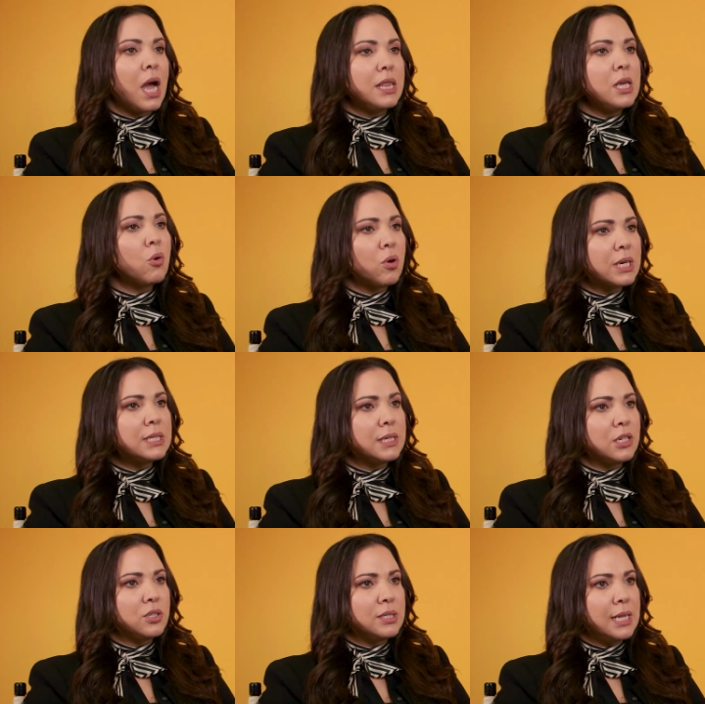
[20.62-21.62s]
I think
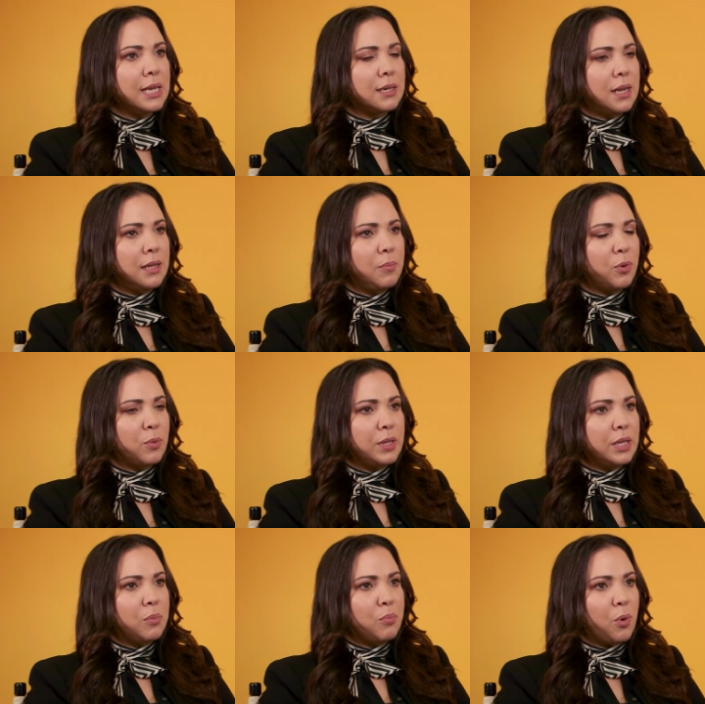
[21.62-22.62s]
organizations like NALIP are
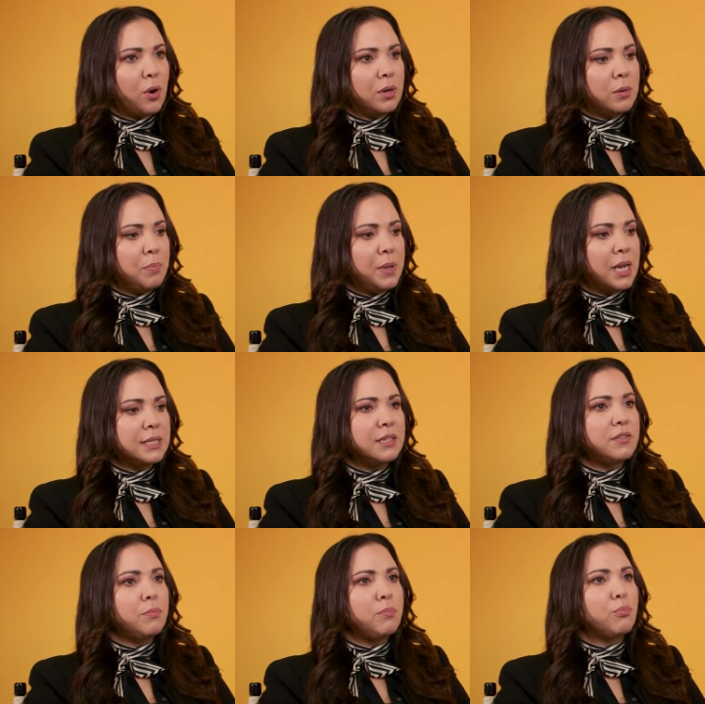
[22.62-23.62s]
really important because it
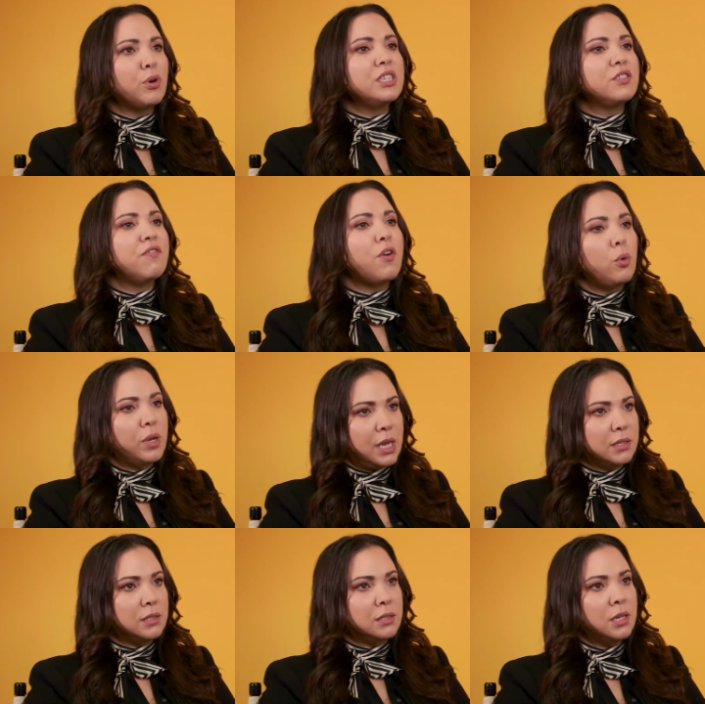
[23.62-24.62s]
brings
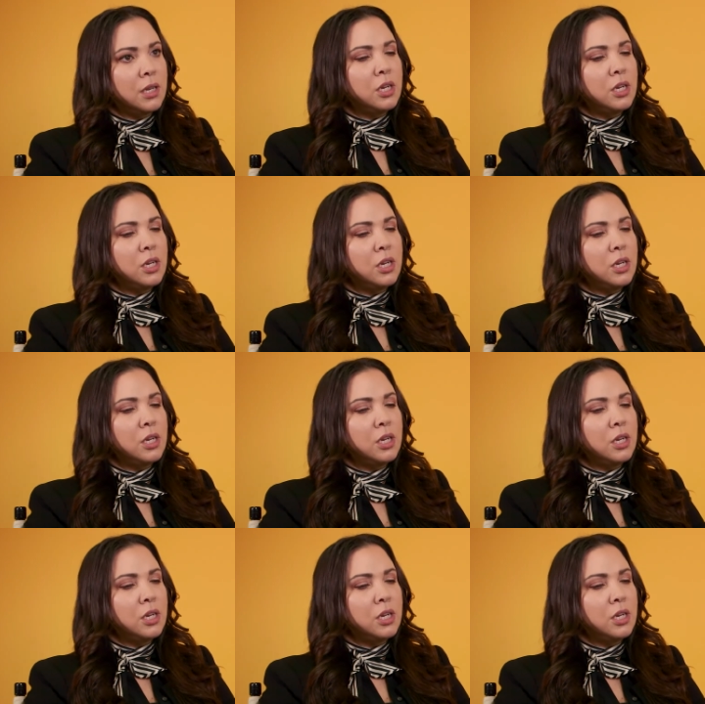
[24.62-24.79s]
focus